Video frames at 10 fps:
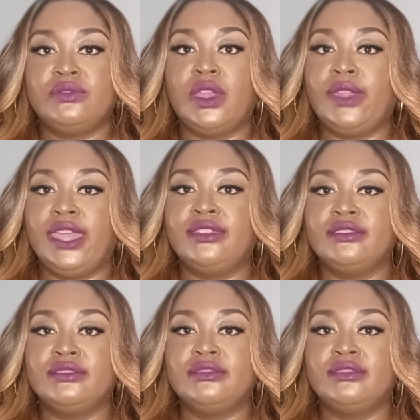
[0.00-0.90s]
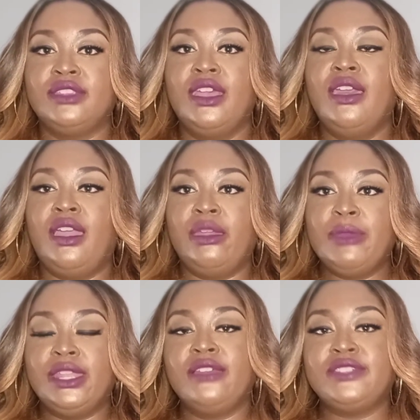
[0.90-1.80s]
okay? All right,
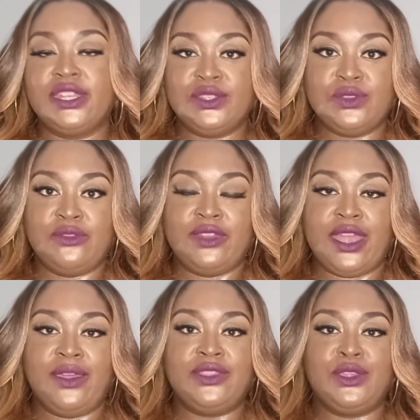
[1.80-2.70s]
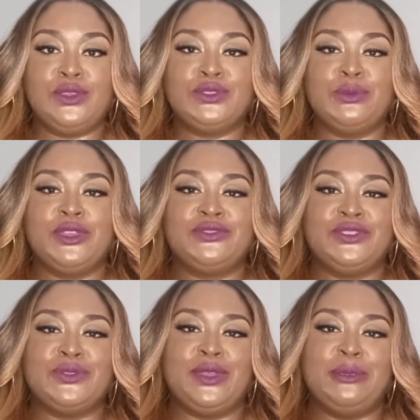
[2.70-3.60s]
my loves, that is all for now. I thank you so much
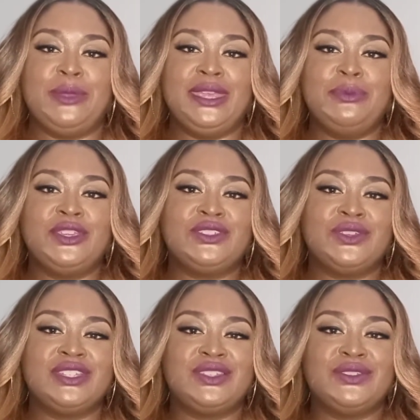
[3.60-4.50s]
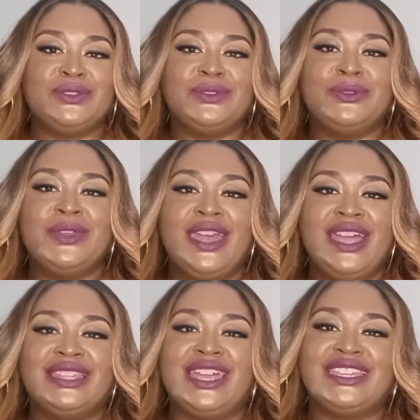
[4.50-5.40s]
for joining me. Be sure to
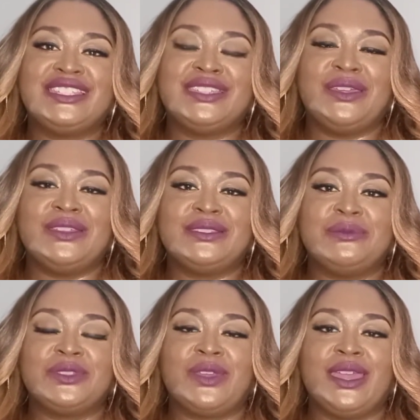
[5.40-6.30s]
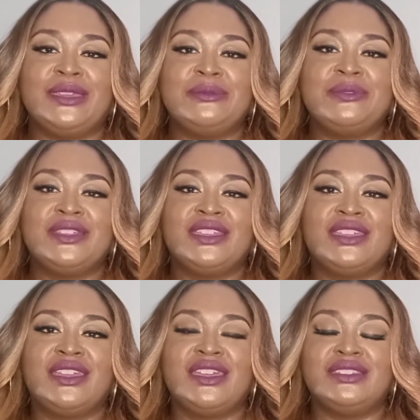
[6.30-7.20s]
like, share, and subscribe.
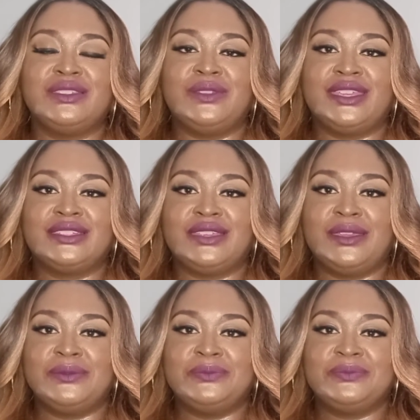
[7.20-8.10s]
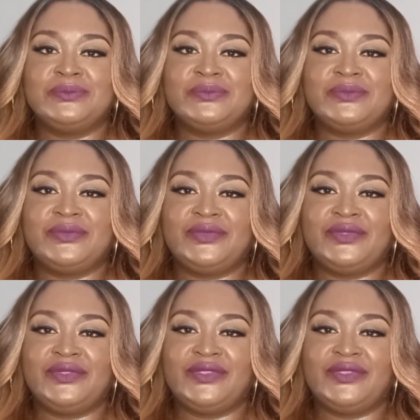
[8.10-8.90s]
Until next time.